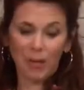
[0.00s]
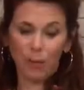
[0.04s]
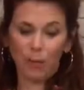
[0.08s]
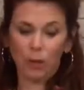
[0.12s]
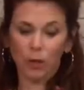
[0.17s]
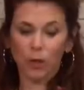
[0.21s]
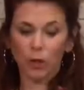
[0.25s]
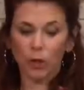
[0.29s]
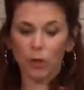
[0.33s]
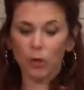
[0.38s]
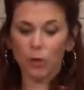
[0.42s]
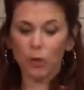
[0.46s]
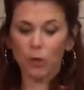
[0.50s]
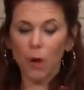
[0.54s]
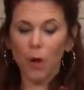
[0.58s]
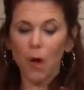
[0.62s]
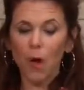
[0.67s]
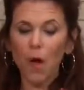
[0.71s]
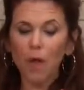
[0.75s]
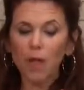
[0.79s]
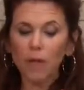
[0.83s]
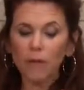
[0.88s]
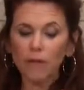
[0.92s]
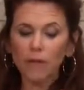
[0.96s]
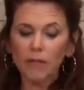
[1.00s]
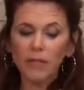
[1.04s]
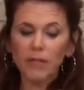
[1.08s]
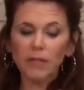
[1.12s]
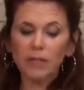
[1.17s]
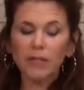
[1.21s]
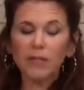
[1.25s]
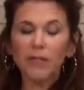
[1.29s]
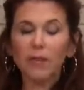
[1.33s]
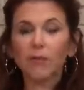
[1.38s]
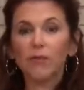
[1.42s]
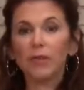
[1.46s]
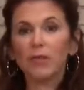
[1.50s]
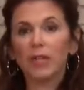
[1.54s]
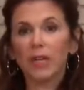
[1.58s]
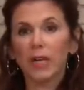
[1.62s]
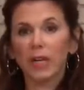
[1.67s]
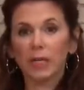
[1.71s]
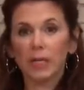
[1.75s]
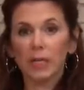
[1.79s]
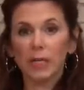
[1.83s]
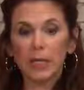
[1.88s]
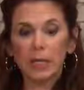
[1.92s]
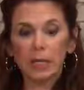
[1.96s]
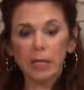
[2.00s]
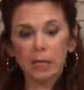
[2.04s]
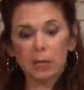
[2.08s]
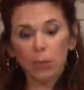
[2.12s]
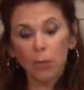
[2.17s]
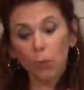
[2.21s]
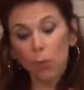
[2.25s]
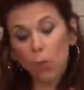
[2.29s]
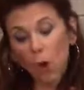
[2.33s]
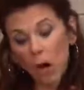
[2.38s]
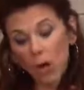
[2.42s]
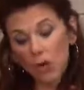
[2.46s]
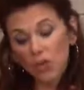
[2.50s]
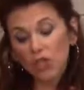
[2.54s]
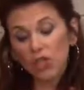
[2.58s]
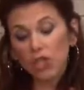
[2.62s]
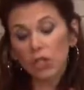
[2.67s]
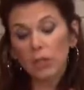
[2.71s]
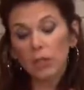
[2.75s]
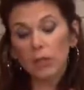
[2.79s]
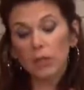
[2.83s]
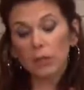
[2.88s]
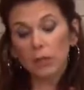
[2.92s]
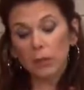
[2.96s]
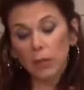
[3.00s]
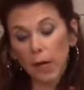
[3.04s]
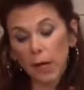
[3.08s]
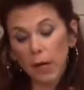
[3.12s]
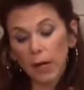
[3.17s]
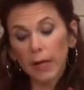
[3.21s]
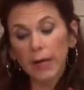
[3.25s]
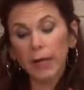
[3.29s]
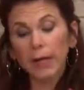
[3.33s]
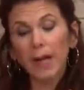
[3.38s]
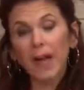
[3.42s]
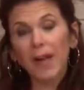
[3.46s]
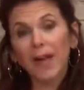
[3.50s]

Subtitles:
We're going to use all of these different techniques, the washes, the line,